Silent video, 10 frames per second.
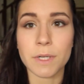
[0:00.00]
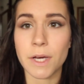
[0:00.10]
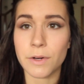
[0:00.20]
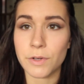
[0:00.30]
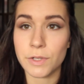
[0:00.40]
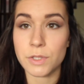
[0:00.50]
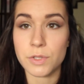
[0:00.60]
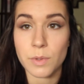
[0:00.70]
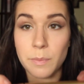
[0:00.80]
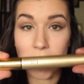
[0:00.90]
We're now going
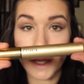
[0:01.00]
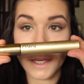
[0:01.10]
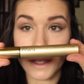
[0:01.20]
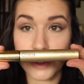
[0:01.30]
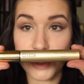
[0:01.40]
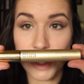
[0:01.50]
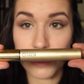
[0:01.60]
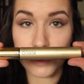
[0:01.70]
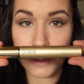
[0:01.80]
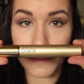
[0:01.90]
to apply a
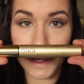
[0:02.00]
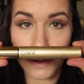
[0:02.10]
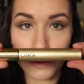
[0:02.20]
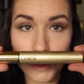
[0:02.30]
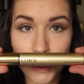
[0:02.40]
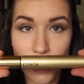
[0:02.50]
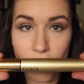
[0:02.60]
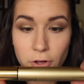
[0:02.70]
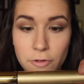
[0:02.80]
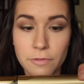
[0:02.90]
generous amount
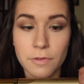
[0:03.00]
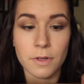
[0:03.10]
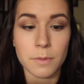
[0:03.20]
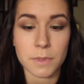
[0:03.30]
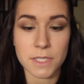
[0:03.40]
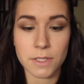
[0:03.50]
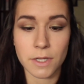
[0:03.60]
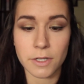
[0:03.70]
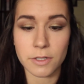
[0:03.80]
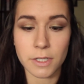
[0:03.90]
of
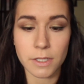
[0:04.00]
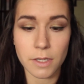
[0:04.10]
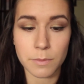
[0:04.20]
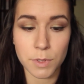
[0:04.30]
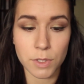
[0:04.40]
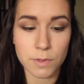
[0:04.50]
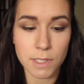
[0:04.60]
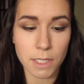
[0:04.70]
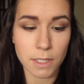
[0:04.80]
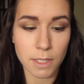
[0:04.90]
mascara. I'm
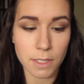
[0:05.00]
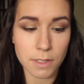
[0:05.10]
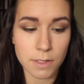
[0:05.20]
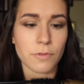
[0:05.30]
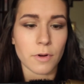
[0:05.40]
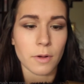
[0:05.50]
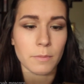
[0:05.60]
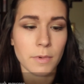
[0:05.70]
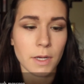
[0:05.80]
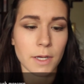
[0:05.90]
using this
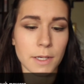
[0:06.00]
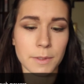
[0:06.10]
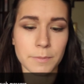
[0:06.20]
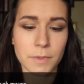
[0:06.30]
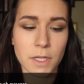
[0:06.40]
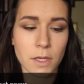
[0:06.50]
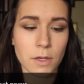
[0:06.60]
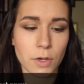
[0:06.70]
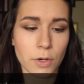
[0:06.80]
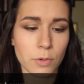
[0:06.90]
from
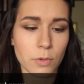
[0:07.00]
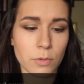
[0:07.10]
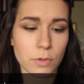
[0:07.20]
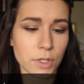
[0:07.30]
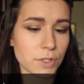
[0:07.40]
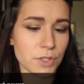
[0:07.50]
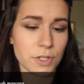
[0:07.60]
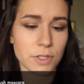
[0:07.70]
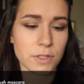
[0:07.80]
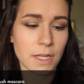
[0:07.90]
Kiko
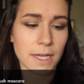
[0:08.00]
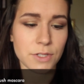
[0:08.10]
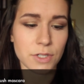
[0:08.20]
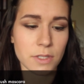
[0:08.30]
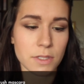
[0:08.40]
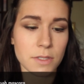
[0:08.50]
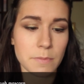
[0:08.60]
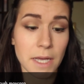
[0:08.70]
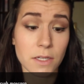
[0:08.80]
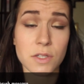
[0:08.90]
Luxurious Lashes
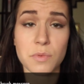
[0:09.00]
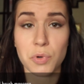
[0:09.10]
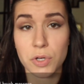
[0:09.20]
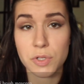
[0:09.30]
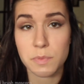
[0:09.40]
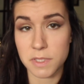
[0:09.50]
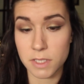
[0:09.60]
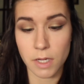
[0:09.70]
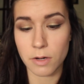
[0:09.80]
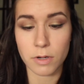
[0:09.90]
Maxi Brush
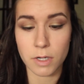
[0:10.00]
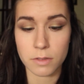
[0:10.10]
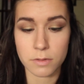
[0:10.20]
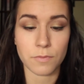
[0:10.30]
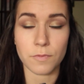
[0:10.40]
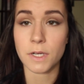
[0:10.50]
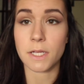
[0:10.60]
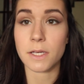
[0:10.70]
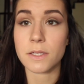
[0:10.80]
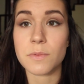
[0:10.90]
Mascara. It
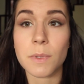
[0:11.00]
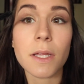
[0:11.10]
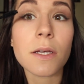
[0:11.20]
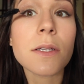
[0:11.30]
really is what they